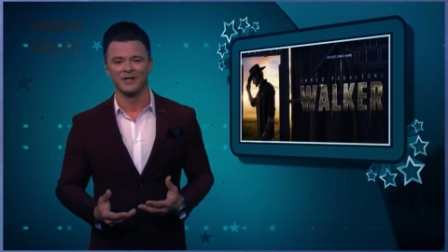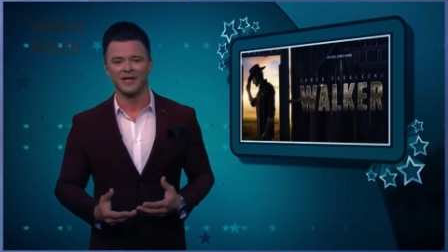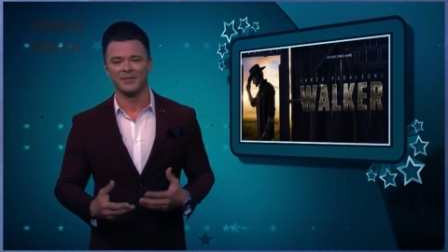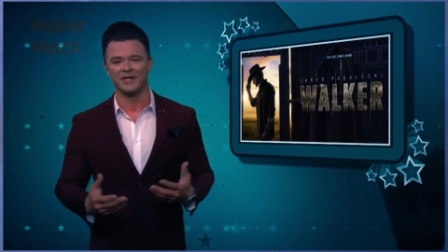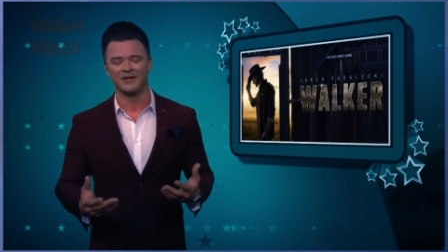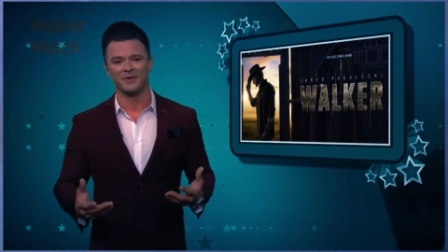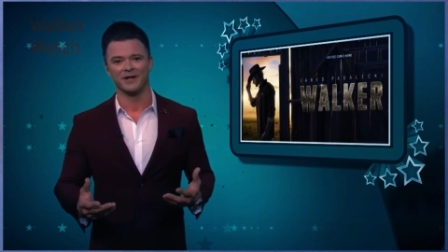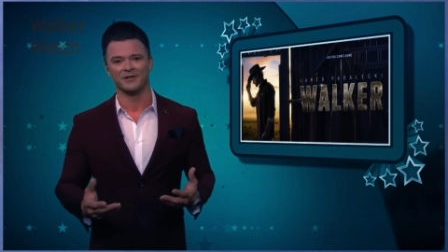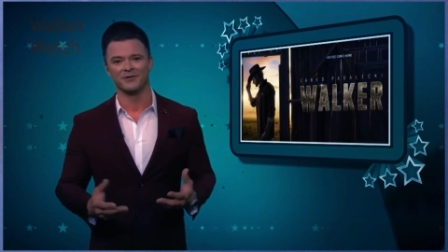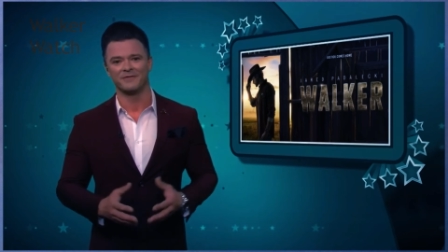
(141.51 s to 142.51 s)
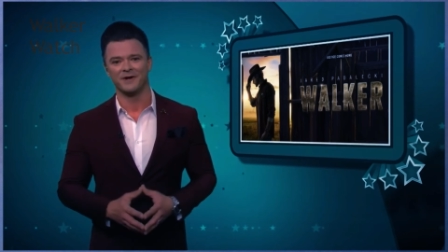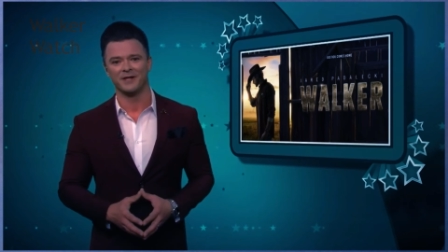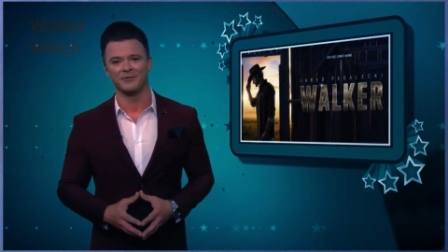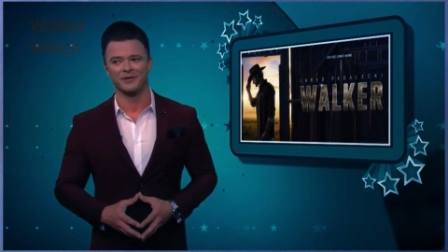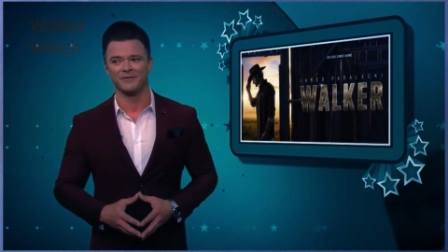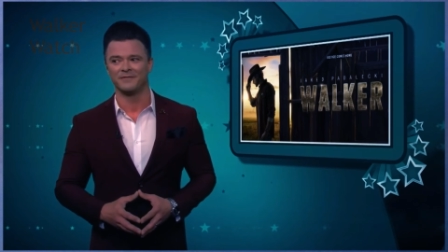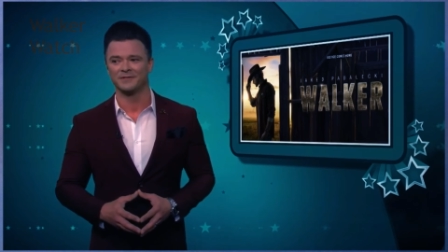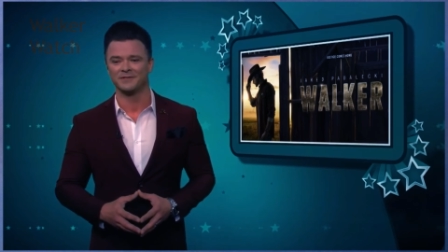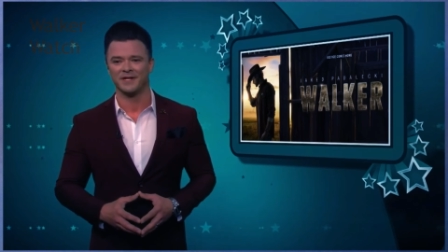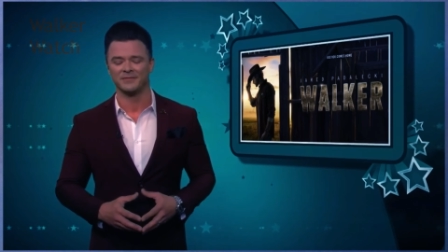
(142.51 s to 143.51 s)
I mean, come on, you're following in the
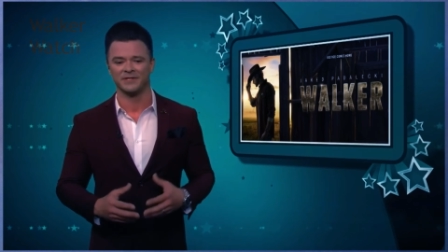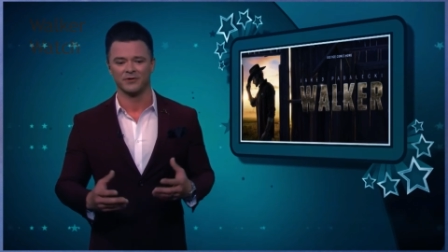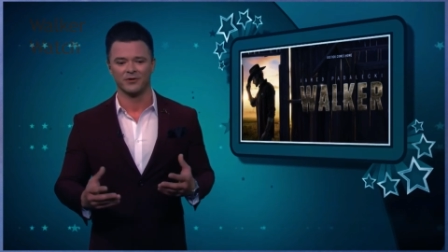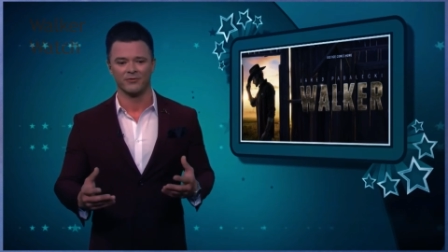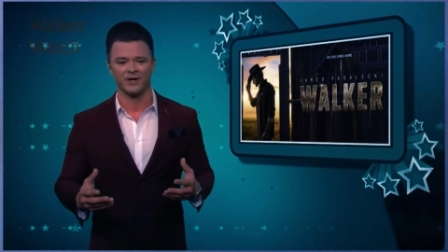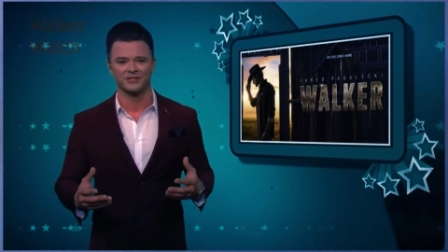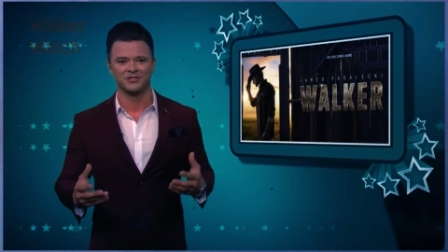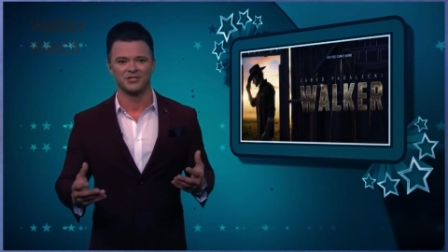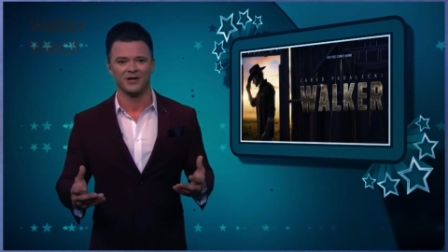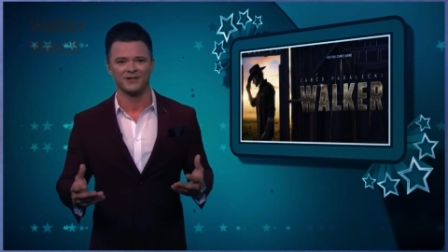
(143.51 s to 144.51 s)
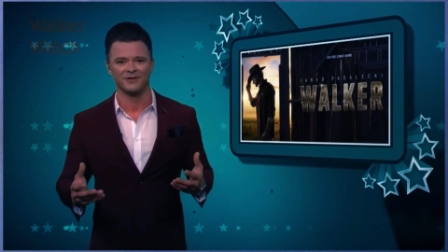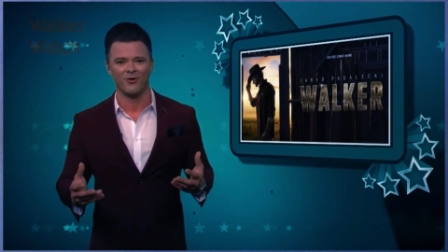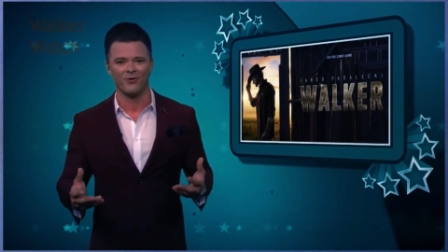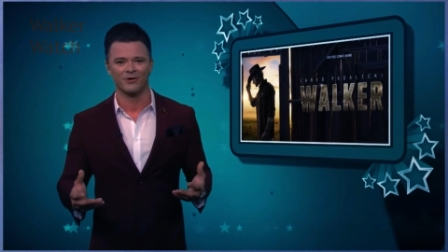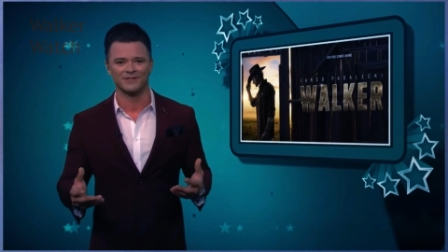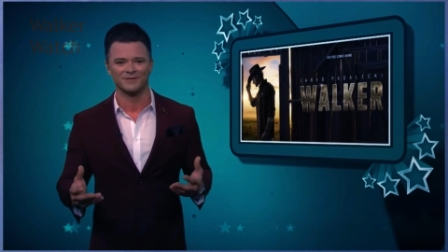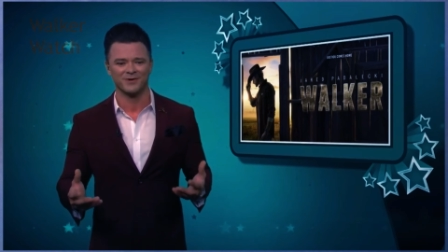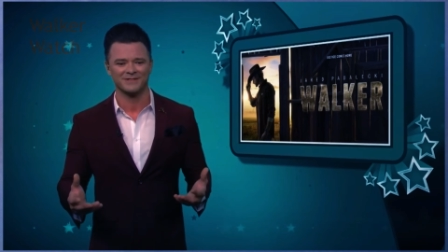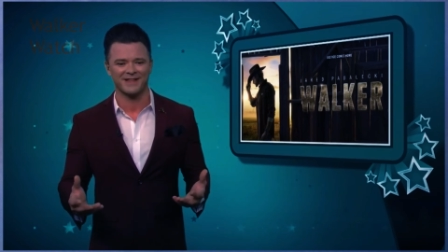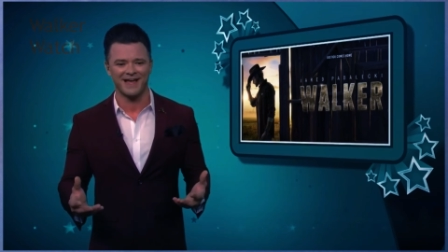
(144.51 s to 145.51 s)
footsteps of a great Chuck Norris.
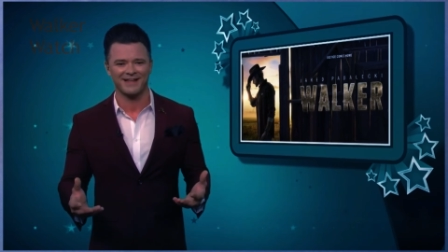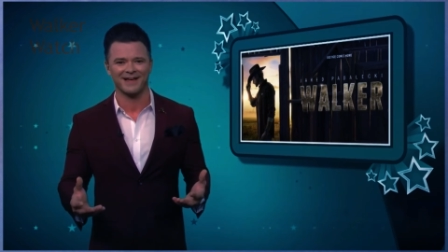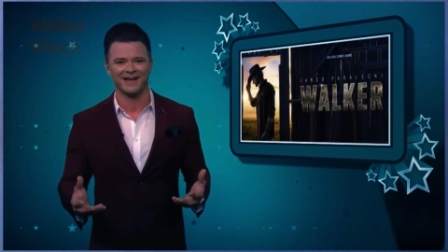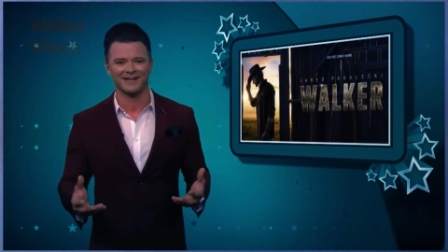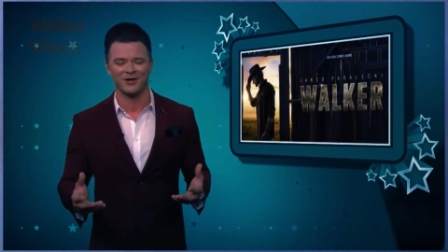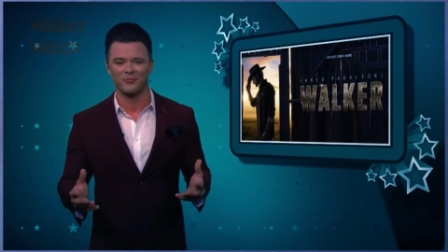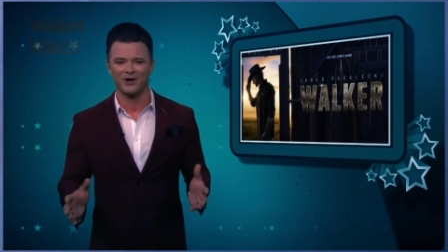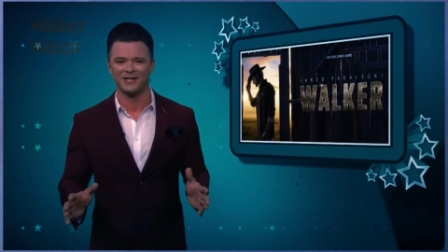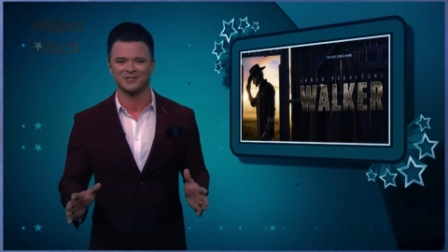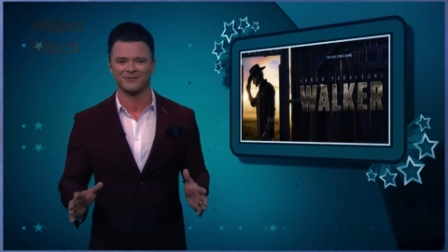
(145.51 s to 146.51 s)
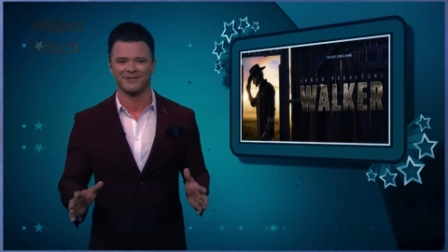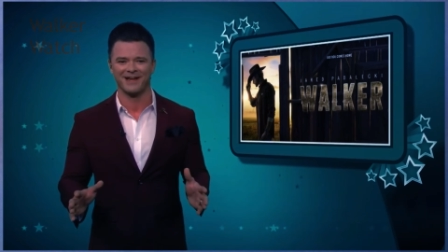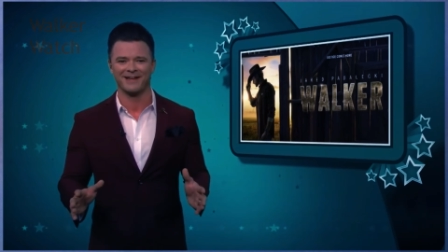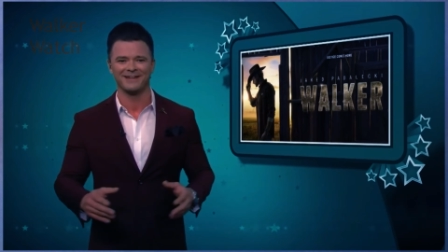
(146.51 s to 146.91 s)
What's that like? No pressure, right?